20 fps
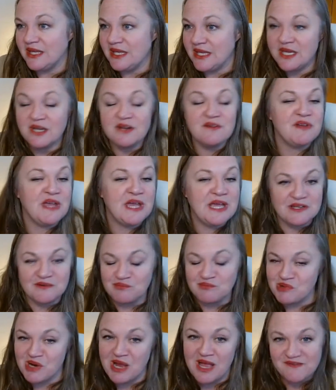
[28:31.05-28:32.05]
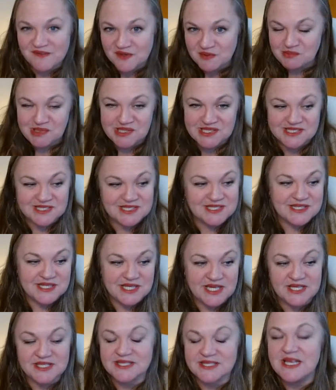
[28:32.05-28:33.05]
innovative private business
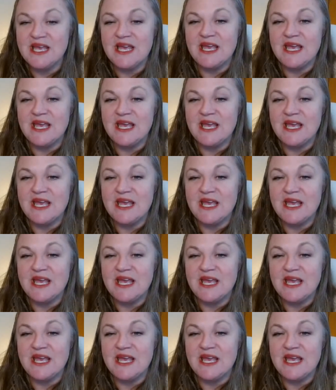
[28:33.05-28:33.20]
things.